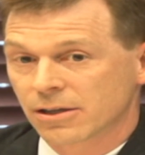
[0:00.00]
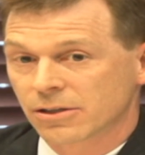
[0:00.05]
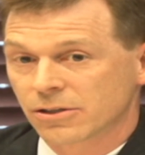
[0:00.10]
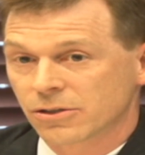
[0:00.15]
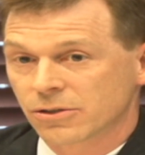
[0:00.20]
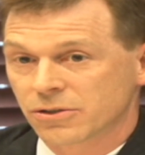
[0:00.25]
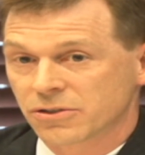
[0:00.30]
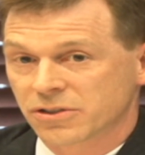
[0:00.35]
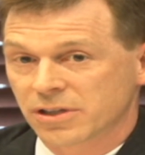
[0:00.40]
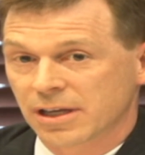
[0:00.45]

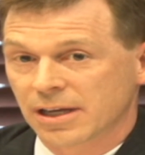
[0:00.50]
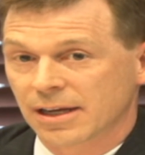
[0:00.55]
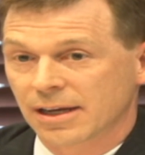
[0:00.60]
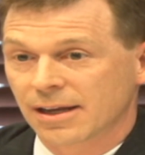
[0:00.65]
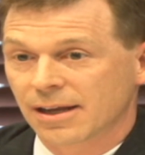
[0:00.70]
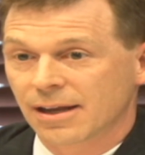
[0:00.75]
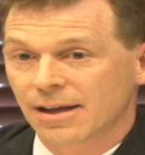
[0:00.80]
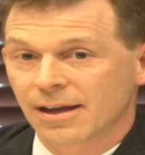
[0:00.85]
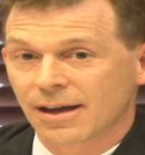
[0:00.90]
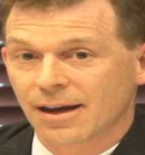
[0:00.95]

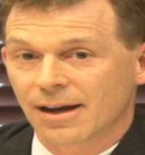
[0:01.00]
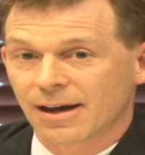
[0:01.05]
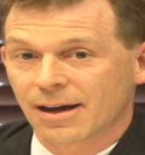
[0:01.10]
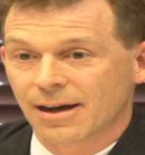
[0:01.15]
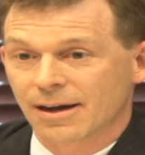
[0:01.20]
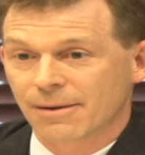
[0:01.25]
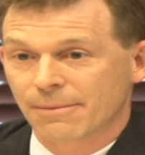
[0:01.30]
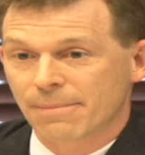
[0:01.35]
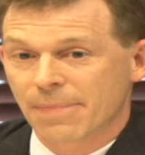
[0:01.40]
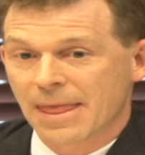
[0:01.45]
using
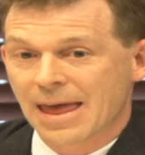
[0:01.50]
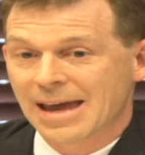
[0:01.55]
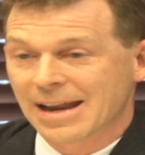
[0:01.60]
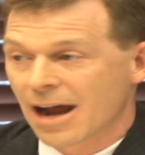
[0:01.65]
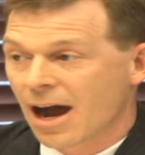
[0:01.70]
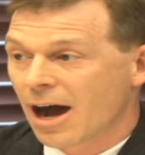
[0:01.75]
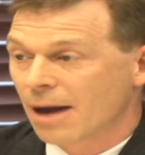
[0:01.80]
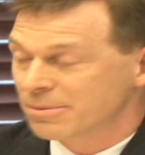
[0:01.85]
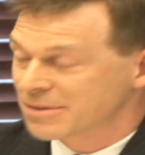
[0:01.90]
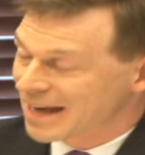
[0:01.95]
an
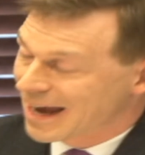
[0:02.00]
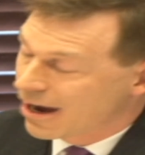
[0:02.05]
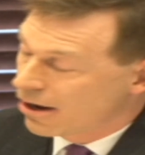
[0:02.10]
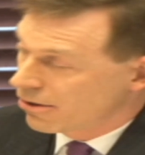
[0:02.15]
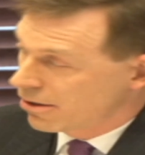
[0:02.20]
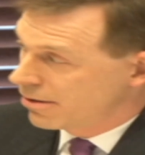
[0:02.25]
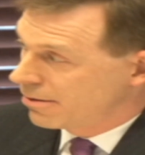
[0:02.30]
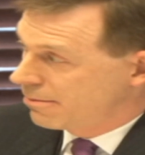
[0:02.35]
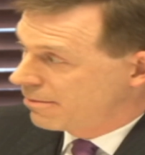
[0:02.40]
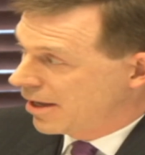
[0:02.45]

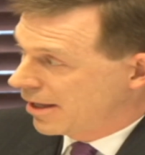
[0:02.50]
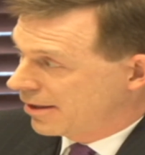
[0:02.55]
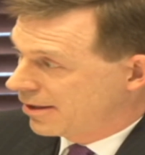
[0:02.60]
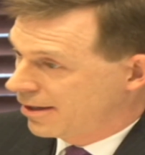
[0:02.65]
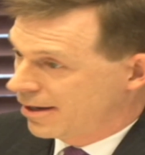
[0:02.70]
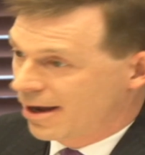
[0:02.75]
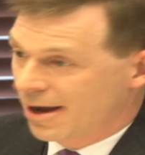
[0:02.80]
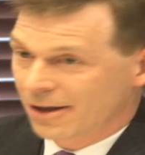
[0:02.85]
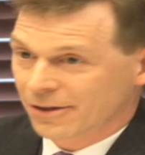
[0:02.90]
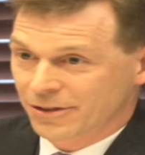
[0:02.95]
opt-out
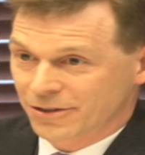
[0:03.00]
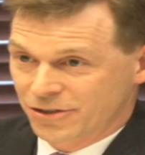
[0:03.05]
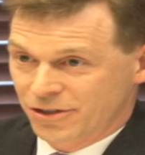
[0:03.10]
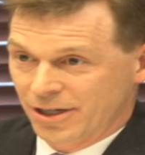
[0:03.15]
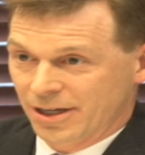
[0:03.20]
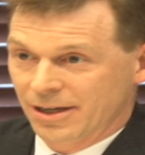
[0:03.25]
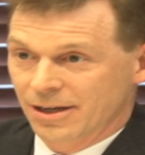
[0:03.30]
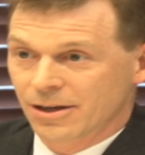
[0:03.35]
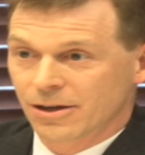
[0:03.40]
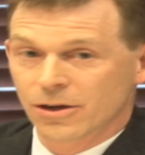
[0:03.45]

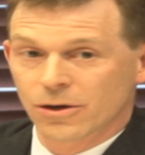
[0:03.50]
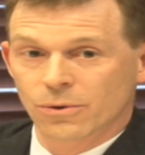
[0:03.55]
methodology